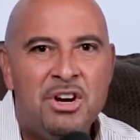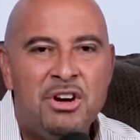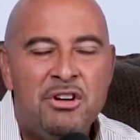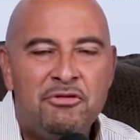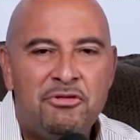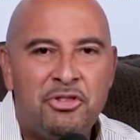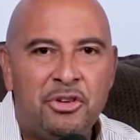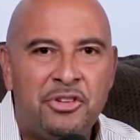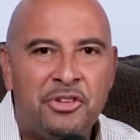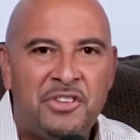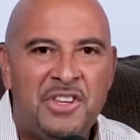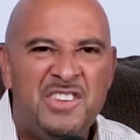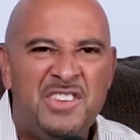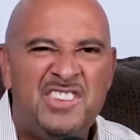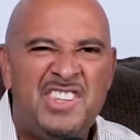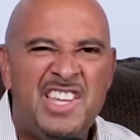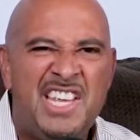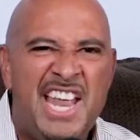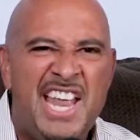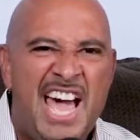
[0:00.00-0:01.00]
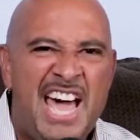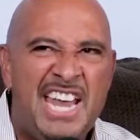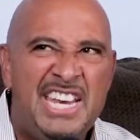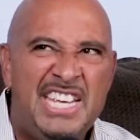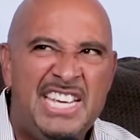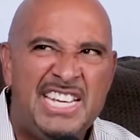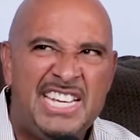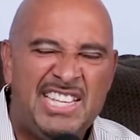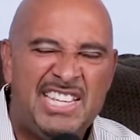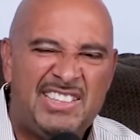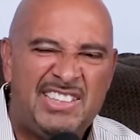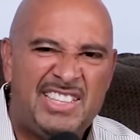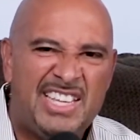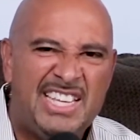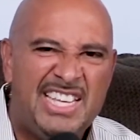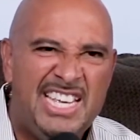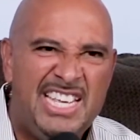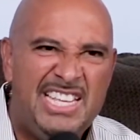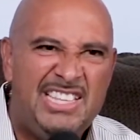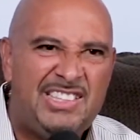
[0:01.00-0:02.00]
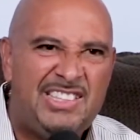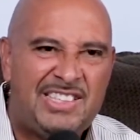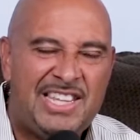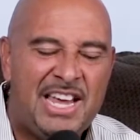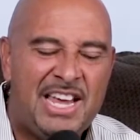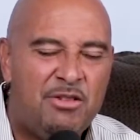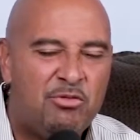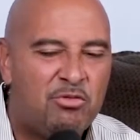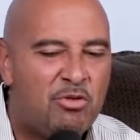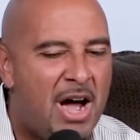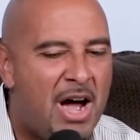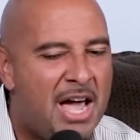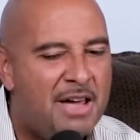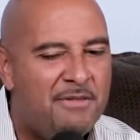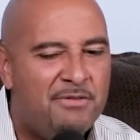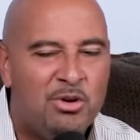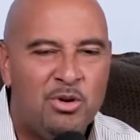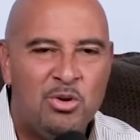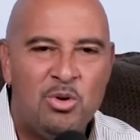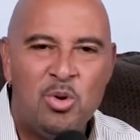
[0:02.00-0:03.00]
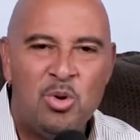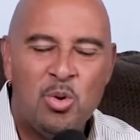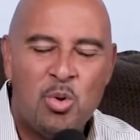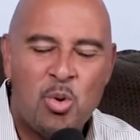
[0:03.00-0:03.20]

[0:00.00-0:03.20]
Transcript: for Cincinnati against an in state rival,